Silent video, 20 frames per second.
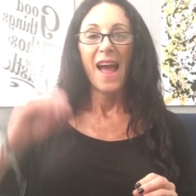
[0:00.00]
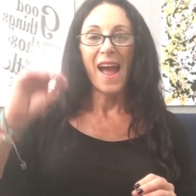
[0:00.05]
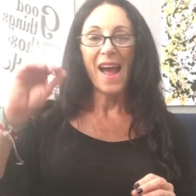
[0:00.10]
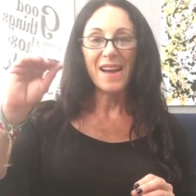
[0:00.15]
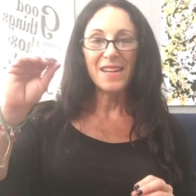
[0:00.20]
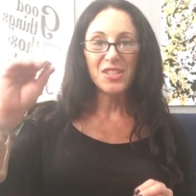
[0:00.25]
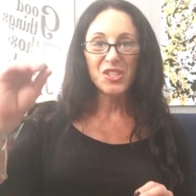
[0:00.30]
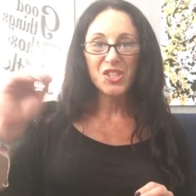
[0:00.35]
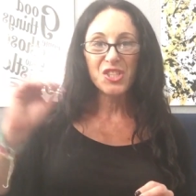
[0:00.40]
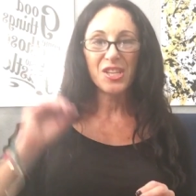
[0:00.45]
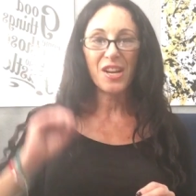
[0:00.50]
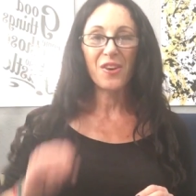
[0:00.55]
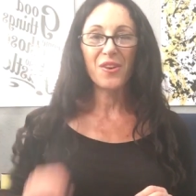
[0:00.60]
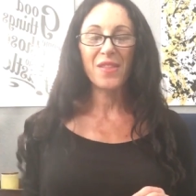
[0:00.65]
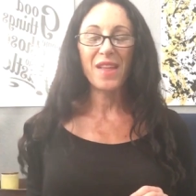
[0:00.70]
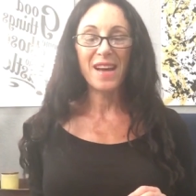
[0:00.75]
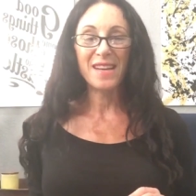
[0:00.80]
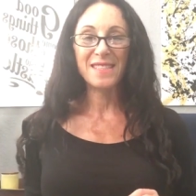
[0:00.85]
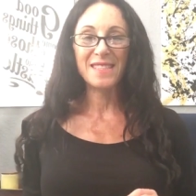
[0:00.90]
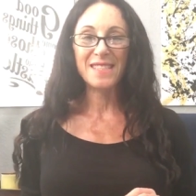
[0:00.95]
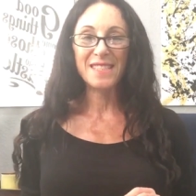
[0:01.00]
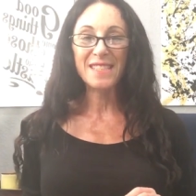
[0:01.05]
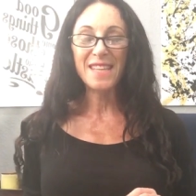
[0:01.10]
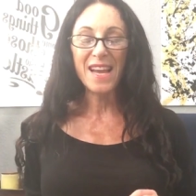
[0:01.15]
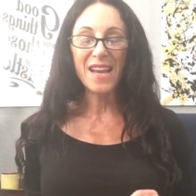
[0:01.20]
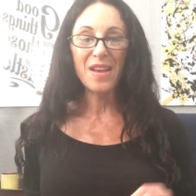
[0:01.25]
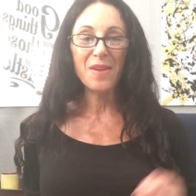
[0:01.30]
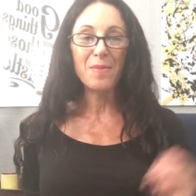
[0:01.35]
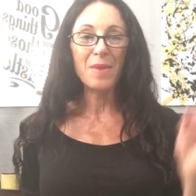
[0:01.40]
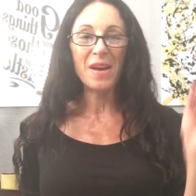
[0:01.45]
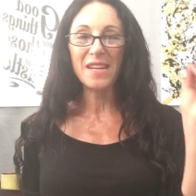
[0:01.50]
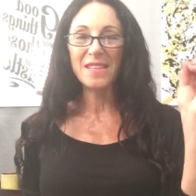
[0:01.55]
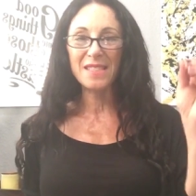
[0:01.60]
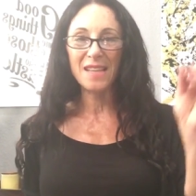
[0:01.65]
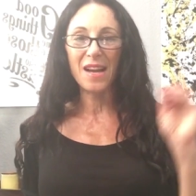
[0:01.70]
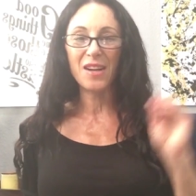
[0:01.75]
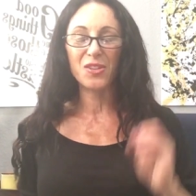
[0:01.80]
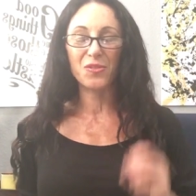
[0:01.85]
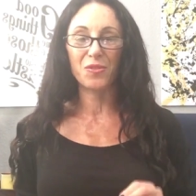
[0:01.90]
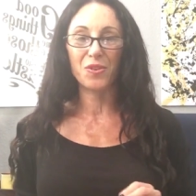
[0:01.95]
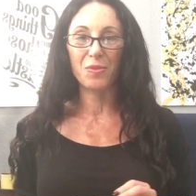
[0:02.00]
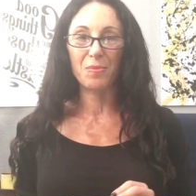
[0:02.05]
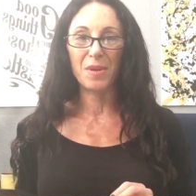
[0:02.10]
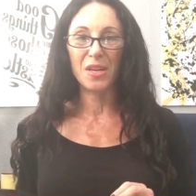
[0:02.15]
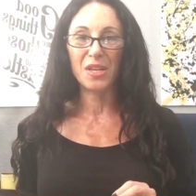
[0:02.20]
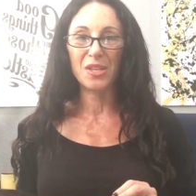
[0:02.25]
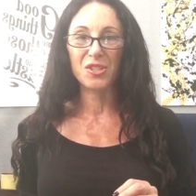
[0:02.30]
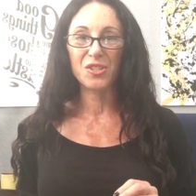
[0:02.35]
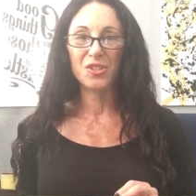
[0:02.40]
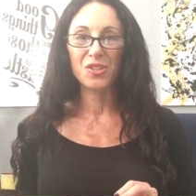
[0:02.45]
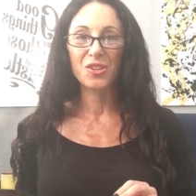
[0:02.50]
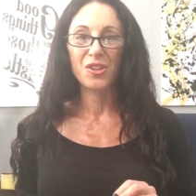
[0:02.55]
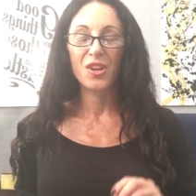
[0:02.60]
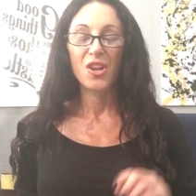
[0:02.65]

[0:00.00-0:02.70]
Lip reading: and share that same exact verbiage.